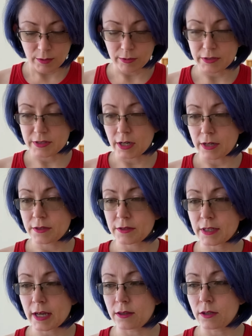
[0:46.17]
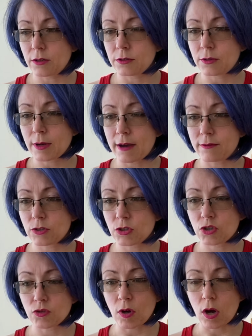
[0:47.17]
suns, and those who have
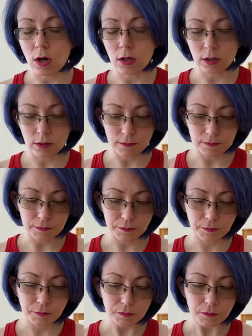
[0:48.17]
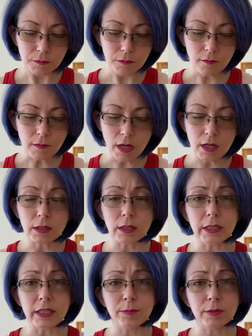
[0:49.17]
strong
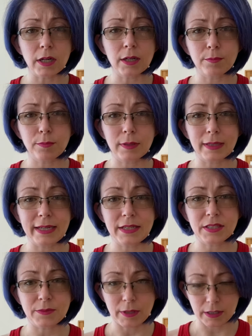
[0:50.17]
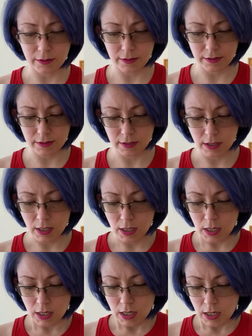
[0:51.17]
Libra placements
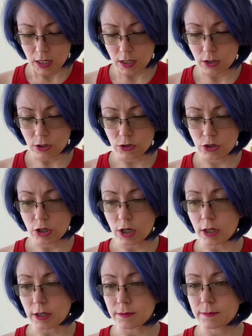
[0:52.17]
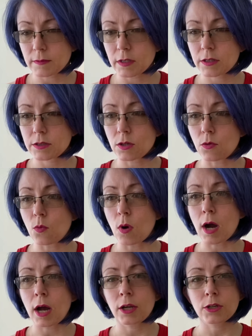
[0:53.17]
in your chart. So
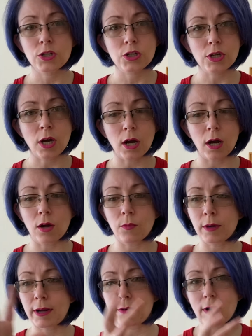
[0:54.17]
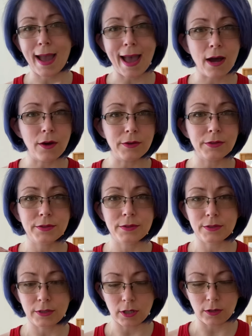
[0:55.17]
watch whatever
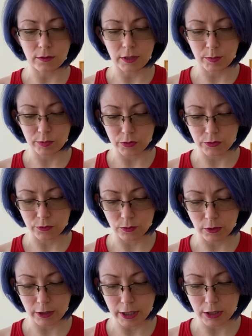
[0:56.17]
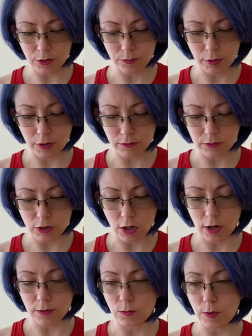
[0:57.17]
house, you know, Libra's ruling in your birth
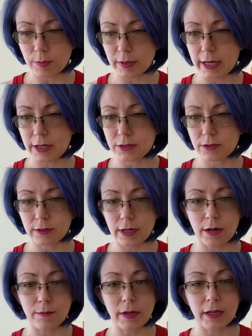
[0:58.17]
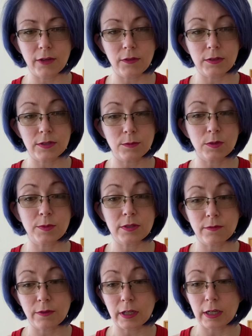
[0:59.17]
chart and what planets are there. It might give you some
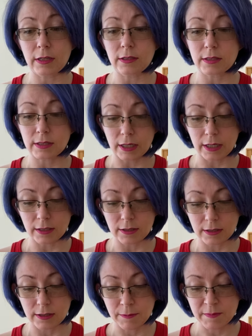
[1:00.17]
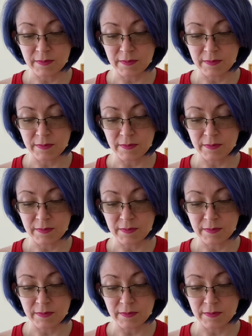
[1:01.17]
specific insights